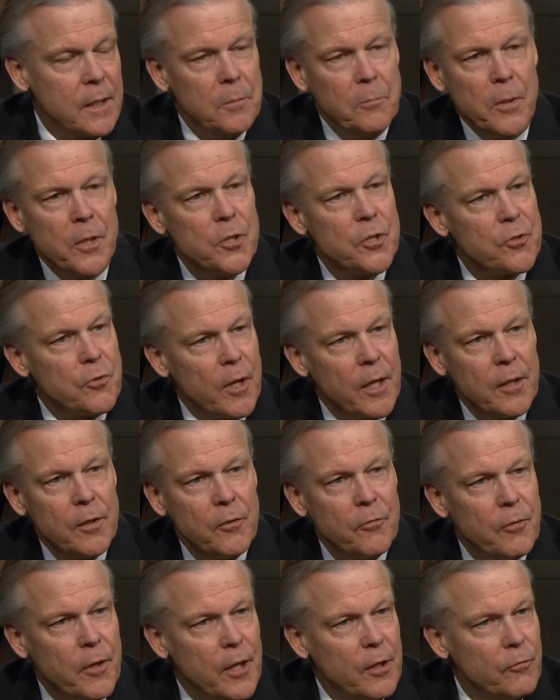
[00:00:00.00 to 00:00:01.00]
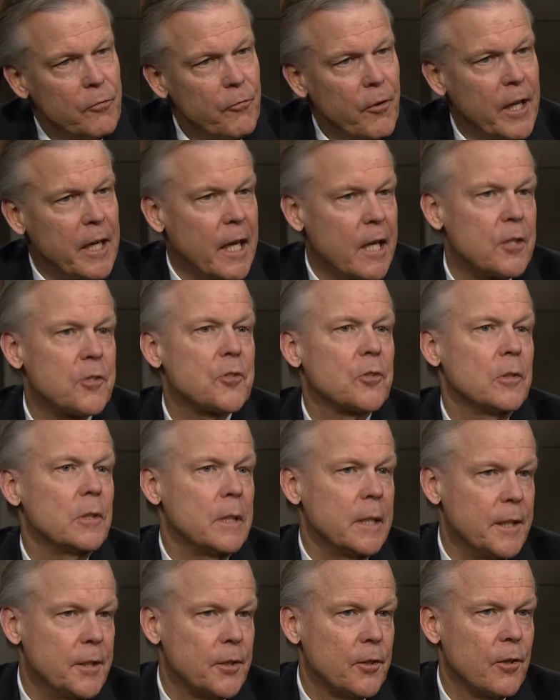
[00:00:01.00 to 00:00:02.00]
administrative, and financial
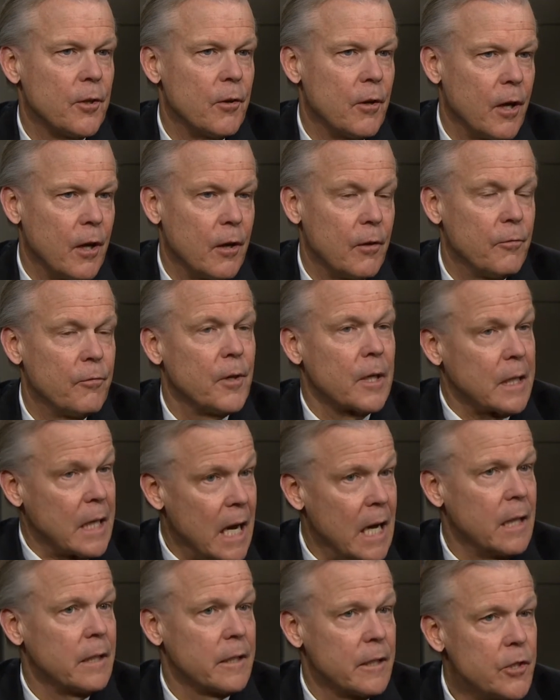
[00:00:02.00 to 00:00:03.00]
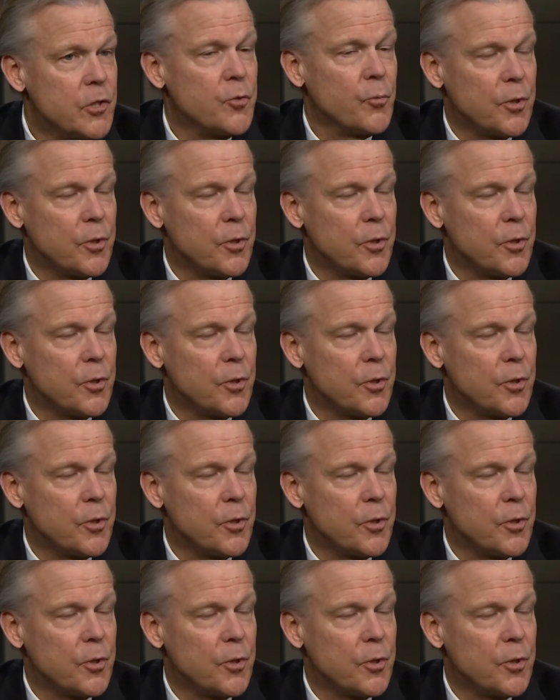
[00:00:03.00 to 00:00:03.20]
leader of a college,